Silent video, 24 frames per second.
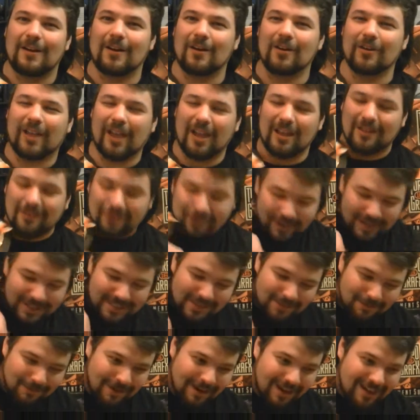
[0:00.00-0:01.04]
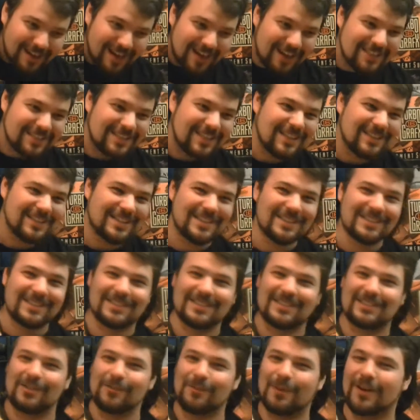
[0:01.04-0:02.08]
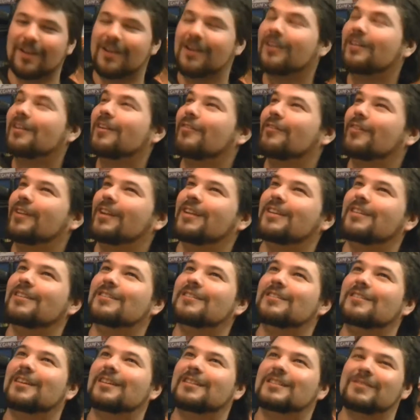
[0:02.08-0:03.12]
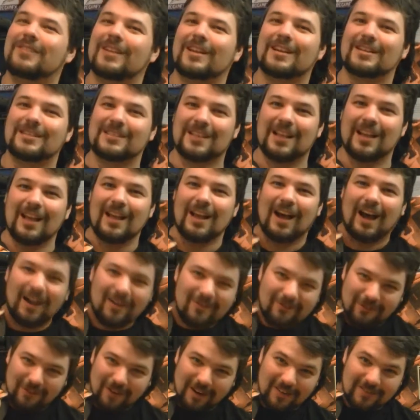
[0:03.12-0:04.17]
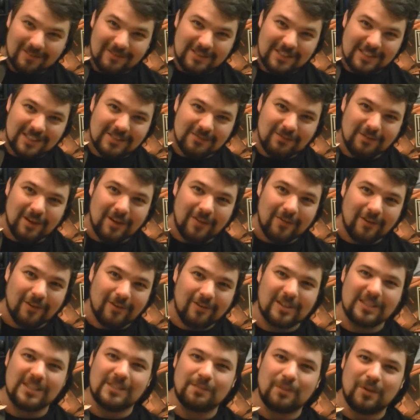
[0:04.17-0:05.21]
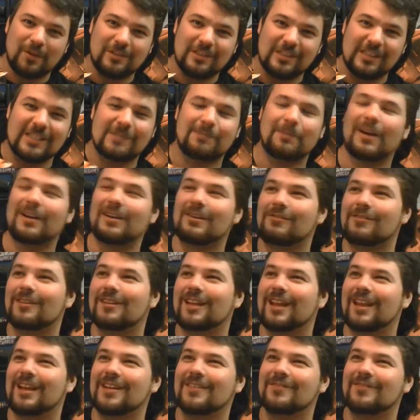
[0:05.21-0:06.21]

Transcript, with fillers: okay, the reason why I did this stupid call video is because I'm friends with Chris Bucci Spida One A, on